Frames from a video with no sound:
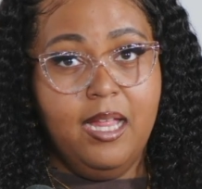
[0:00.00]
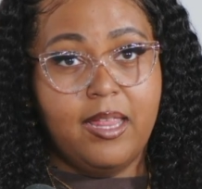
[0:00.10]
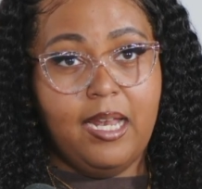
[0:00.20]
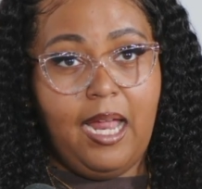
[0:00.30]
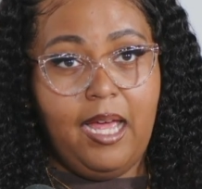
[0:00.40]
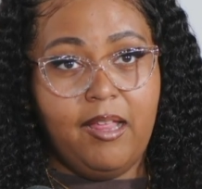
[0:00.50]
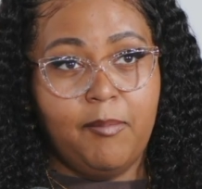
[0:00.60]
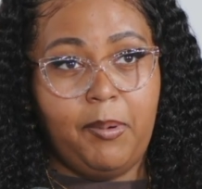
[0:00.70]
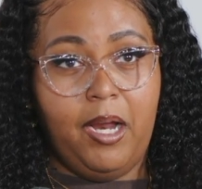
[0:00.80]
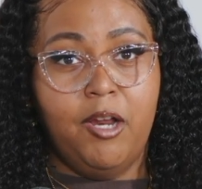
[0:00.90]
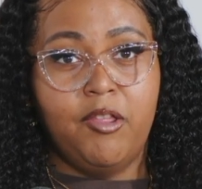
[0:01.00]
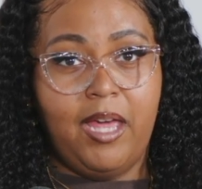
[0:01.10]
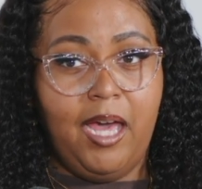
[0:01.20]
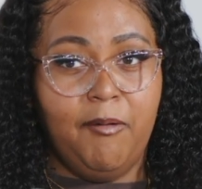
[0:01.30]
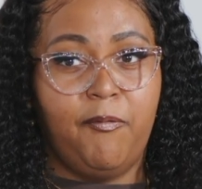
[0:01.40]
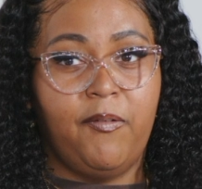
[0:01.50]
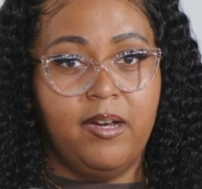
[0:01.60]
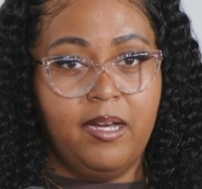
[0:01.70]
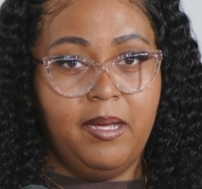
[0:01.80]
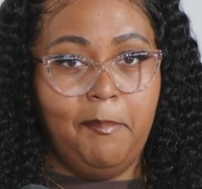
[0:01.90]
to like splurge and have
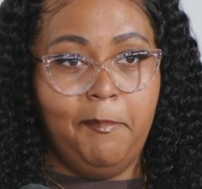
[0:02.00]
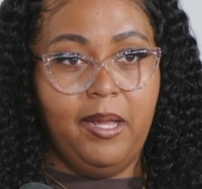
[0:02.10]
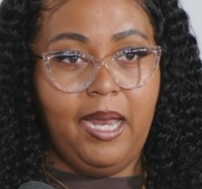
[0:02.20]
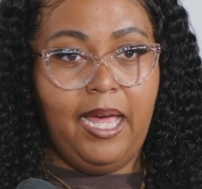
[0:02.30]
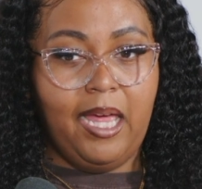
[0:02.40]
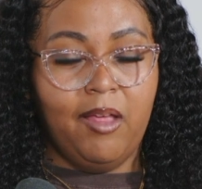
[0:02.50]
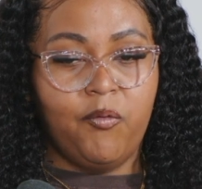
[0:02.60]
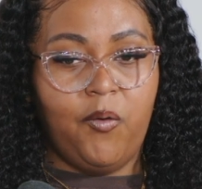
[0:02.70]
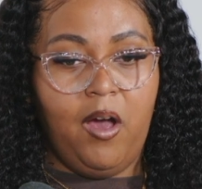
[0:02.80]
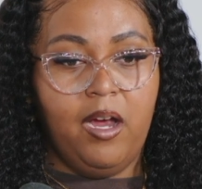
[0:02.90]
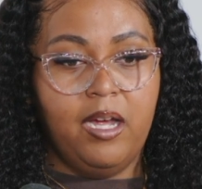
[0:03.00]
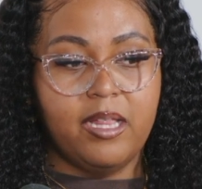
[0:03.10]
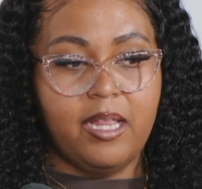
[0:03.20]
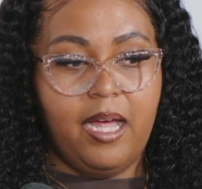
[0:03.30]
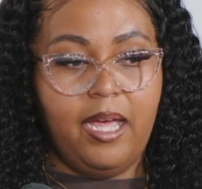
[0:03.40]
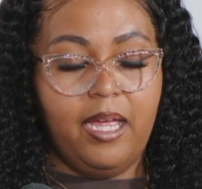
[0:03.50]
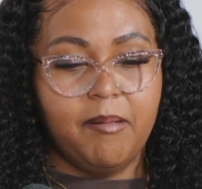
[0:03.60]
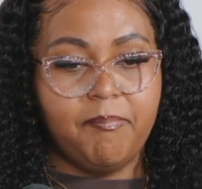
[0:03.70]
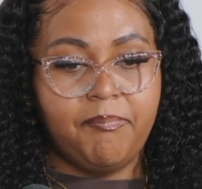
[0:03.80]
fun, but like as far as like